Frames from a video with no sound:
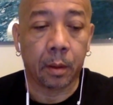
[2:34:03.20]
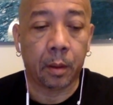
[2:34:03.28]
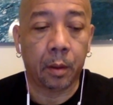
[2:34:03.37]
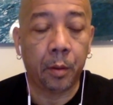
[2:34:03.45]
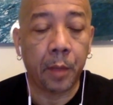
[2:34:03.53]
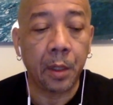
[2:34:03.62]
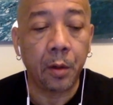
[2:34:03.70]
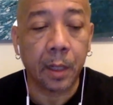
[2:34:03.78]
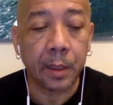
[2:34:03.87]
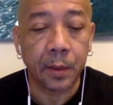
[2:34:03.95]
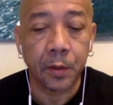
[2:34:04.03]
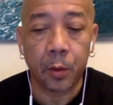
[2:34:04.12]
when you look at
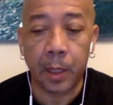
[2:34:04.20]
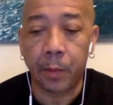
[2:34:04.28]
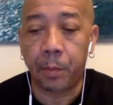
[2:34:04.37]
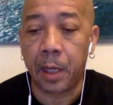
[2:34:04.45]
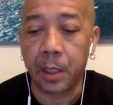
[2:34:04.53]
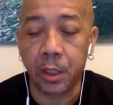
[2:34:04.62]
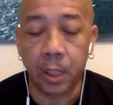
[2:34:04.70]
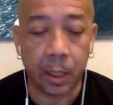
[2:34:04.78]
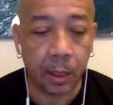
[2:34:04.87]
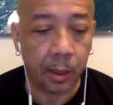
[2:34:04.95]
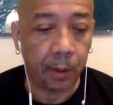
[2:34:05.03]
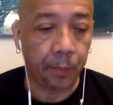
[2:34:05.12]
a song like Black
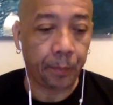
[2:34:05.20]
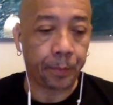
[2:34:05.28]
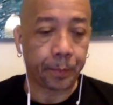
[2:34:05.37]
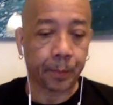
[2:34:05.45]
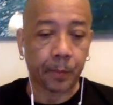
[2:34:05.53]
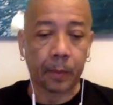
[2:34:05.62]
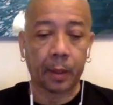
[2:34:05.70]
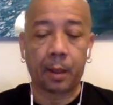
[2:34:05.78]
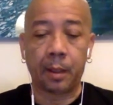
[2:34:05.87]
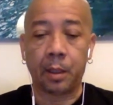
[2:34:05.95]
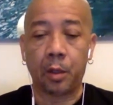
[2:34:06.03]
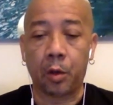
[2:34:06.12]
Chinese, when
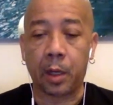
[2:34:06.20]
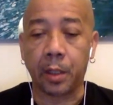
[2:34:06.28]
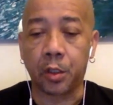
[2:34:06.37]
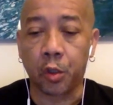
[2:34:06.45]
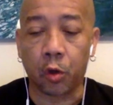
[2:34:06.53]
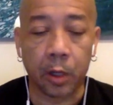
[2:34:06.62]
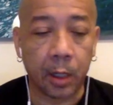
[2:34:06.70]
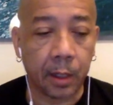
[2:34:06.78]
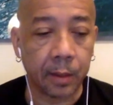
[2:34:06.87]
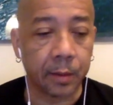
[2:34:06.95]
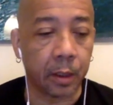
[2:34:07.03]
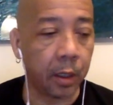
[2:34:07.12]
you look at
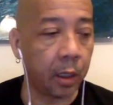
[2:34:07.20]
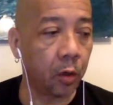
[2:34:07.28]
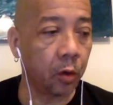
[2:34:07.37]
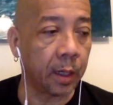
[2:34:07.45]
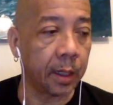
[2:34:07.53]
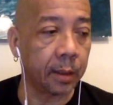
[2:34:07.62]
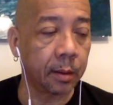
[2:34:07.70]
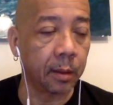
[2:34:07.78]
Jugglerz, or you look at